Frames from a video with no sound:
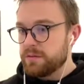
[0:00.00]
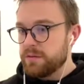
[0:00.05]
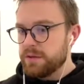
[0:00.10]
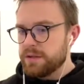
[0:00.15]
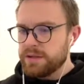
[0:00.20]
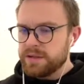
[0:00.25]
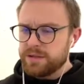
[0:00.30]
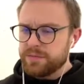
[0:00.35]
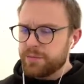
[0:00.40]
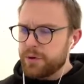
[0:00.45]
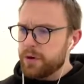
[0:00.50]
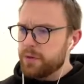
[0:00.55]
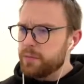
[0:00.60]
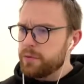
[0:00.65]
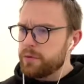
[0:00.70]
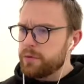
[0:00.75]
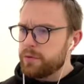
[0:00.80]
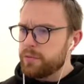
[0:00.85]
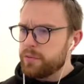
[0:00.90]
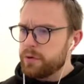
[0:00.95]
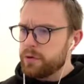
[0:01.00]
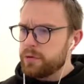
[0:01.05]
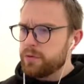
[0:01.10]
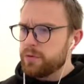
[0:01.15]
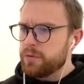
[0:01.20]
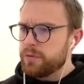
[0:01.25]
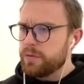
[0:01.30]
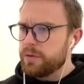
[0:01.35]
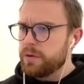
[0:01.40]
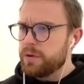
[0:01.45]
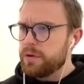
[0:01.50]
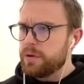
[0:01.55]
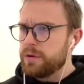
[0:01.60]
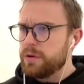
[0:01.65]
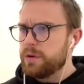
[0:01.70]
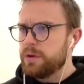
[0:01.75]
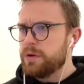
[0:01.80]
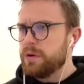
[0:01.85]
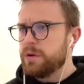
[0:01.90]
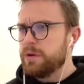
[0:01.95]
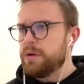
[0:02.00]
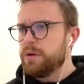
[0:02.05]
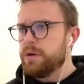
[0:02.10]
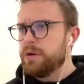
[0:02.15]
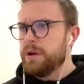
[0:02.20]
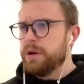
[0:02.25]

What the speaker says: Is this purple or blue? I